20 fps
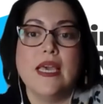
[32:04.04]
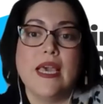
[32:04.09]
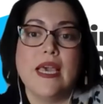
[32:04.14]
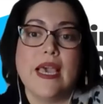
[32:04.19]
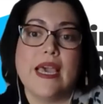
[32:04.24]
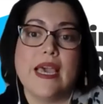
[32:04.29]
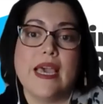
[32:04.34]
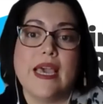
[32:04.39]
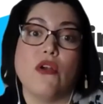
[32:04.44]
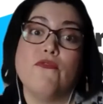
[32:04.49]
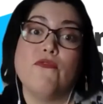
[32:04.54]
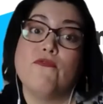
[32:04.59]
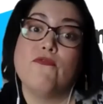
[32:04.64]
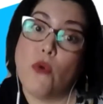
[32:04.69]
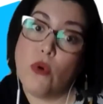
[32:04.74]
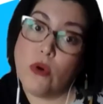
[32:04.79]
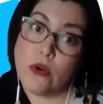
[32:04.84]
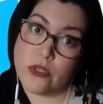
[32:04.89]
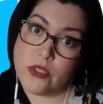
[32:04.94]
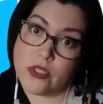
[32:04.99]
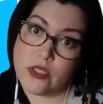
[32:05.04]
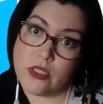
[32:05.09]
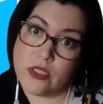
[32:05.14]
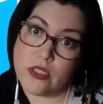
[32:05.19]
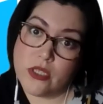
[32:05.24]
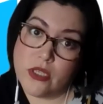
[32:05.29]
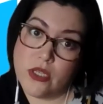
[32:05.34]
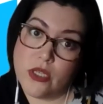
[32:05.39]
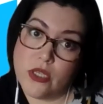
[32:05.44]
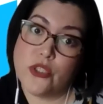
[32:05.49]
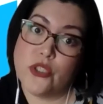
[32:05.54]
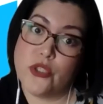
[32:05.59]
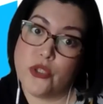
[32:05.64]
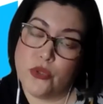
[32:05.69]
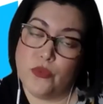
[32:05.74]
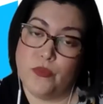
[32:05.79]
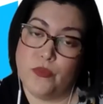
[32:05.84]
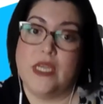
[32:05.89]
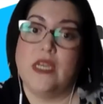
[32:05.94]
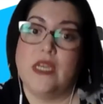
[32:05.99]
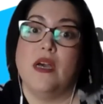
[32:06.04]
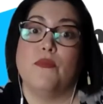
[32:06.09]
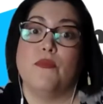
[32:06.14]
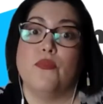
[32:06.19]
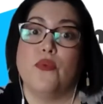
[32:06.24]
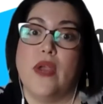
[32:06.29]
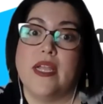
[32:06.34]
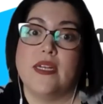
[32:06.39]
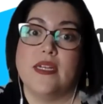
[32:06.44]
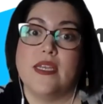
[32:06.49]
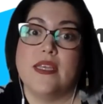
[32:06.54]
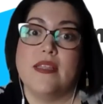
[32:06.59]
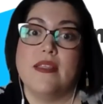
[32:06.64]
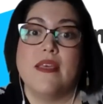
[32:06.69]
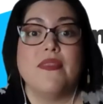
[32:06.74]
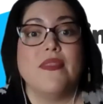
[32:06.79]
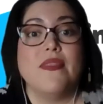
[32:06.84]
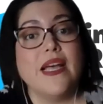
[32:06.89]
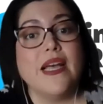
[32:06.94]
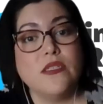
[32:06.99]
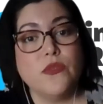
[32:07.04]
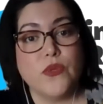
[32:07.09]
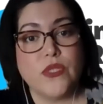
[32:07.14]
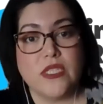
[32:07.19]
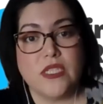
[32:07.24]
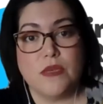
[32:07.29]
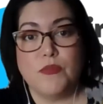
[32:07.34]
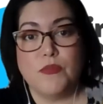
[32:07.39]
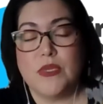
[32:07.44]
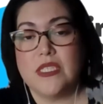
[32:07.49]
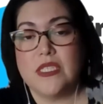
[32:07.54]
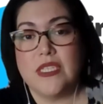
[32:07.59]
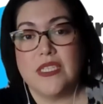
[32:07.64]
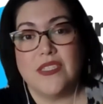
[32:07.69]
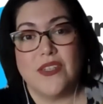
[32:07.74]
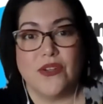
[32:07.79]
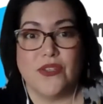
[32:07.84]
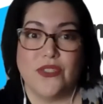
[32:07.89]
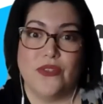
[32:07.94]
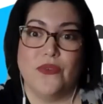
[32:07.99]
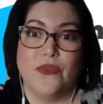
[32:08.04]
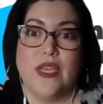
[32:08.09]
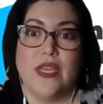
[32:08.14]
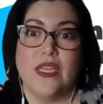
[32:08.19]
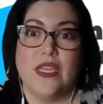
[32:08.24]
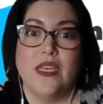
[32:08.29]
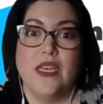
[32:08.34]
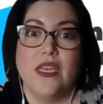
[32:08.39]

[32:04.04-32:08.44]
and are forced to become pregnant. And that's what CPCs are doing.